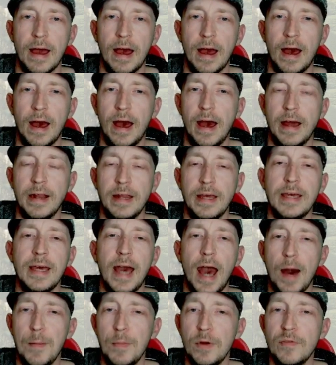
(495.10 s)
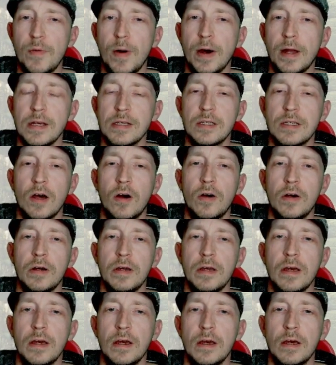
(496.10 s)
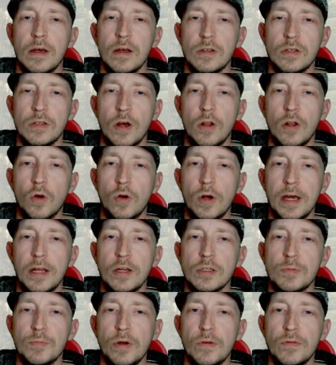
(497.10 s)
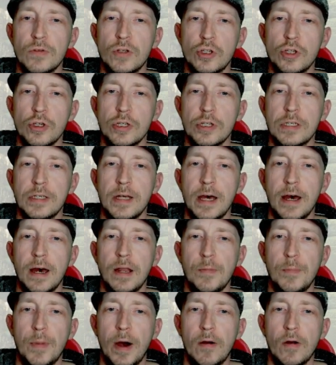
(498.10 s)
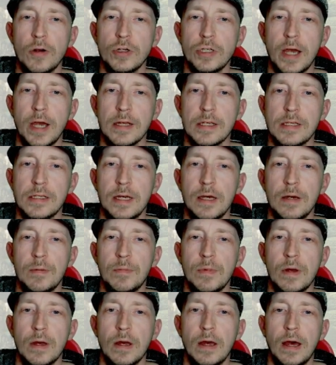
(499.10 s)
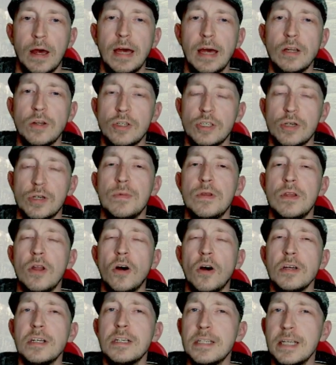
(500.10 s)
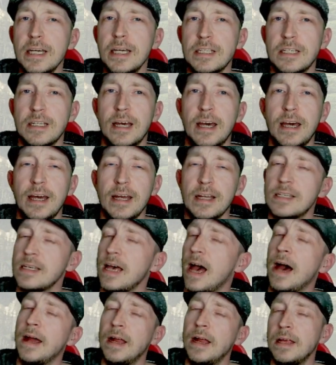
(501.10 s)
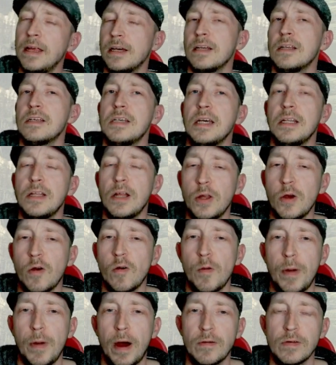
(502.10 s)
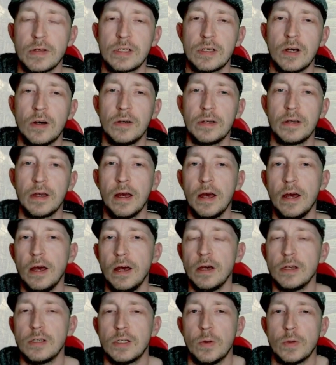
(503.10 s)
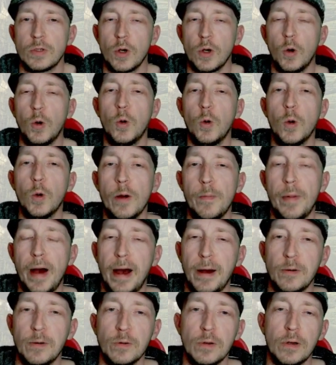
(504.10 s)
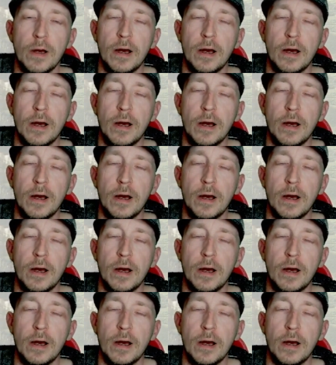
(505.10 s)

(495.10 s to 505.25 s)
and he can move out this guy. So luckily he just moves just there, the barrage gets him, and does some nice decent hits, and then you can see the neuroparasite. So it's all about